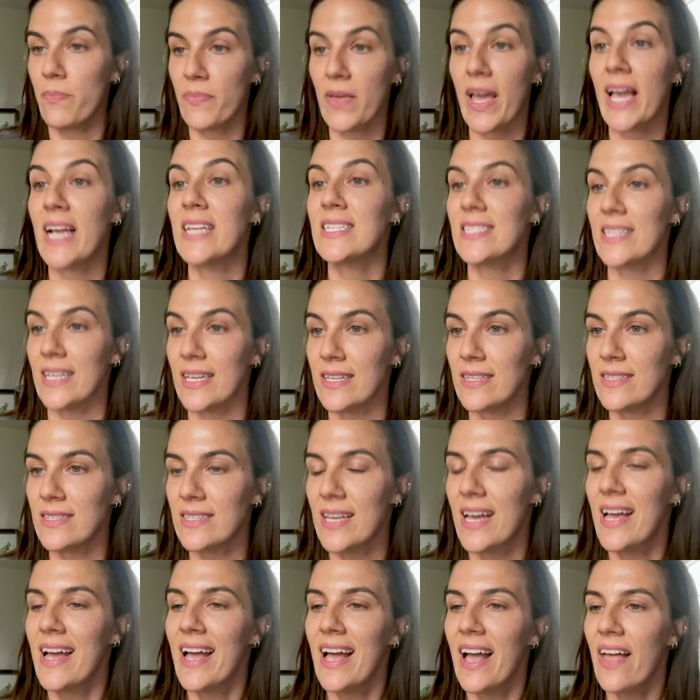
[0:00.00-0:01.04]
cases
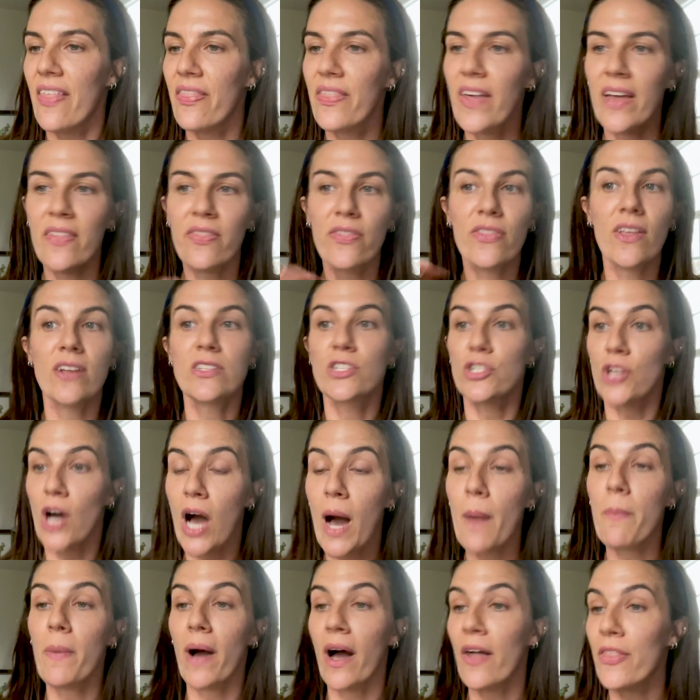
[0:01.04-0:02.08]
than the
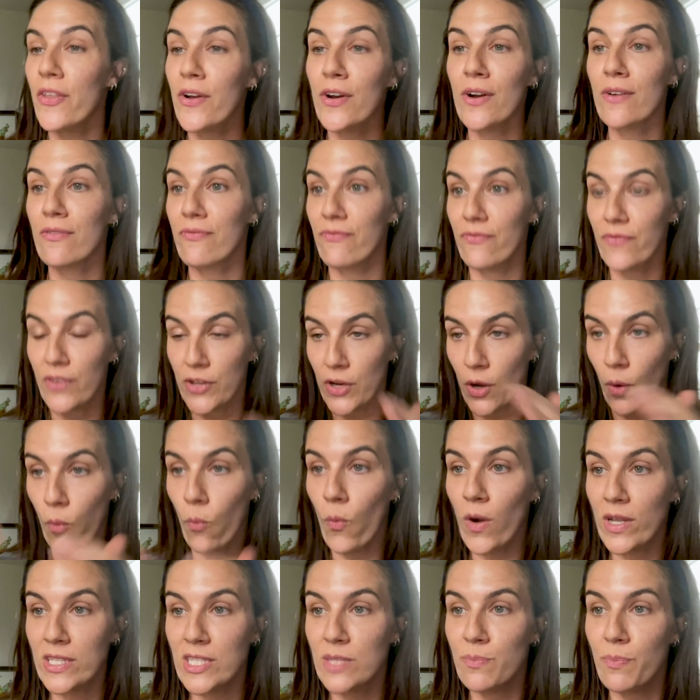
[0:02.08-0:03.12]
top other,
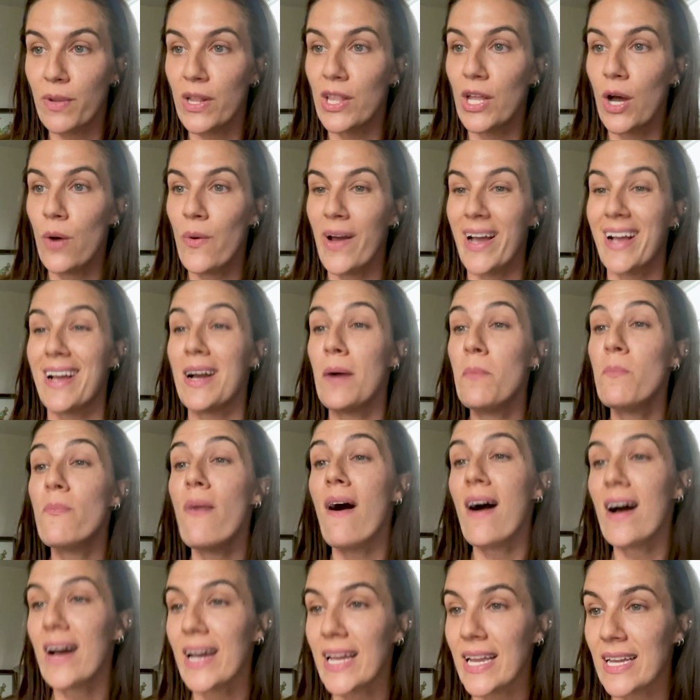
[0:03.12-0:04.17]
ones below it
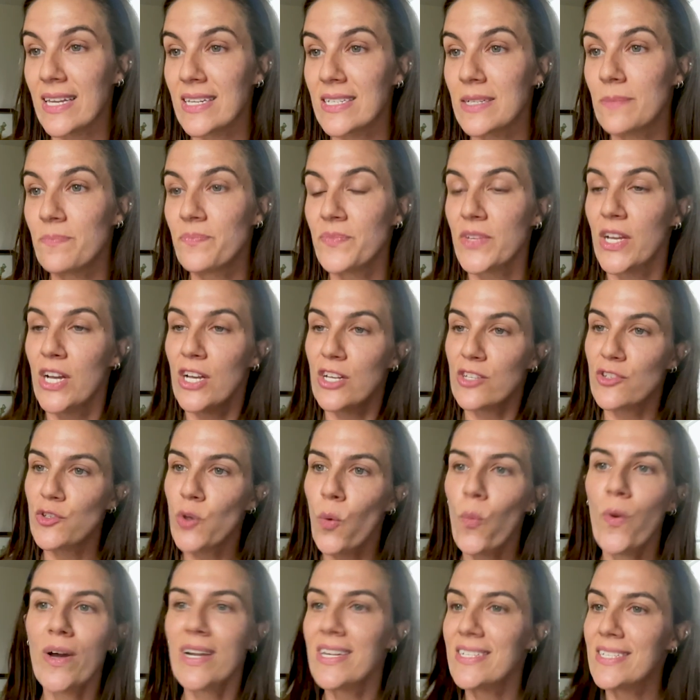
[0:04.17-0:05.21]
combined. So
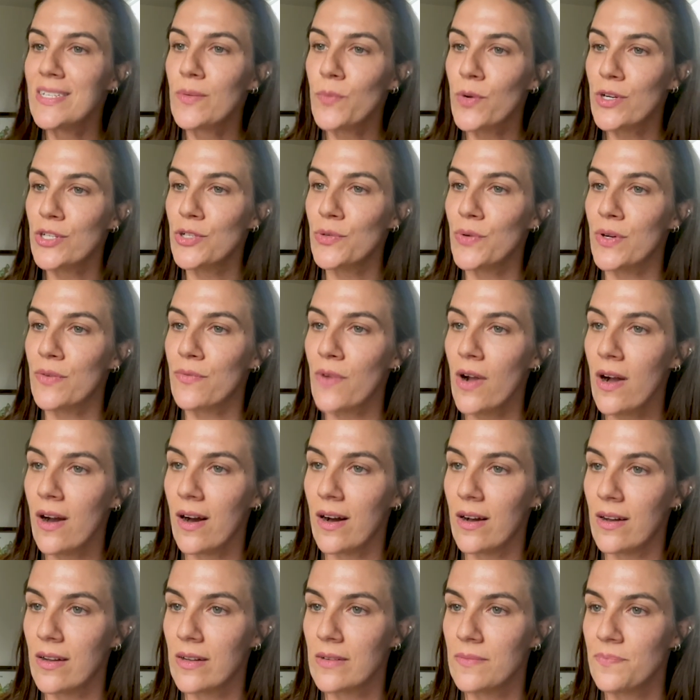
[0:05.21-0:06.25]
what is it we're doing
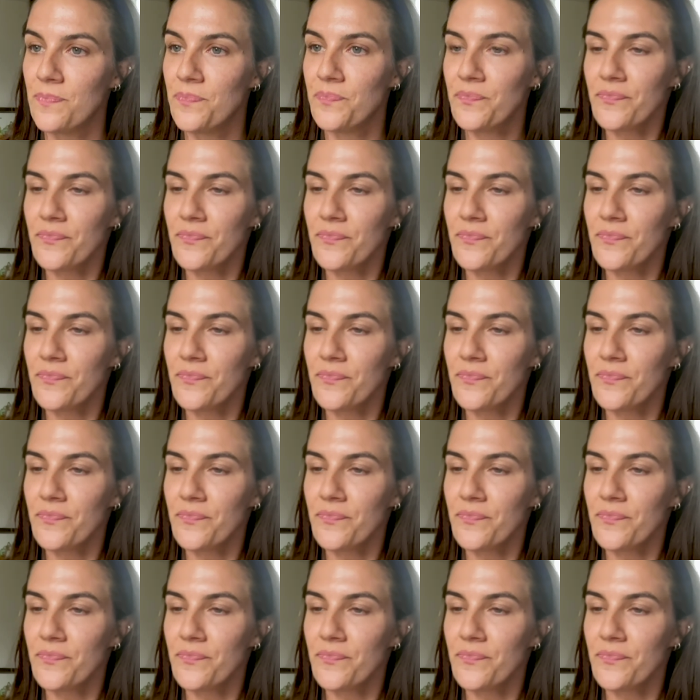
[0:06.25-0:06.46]
wrong?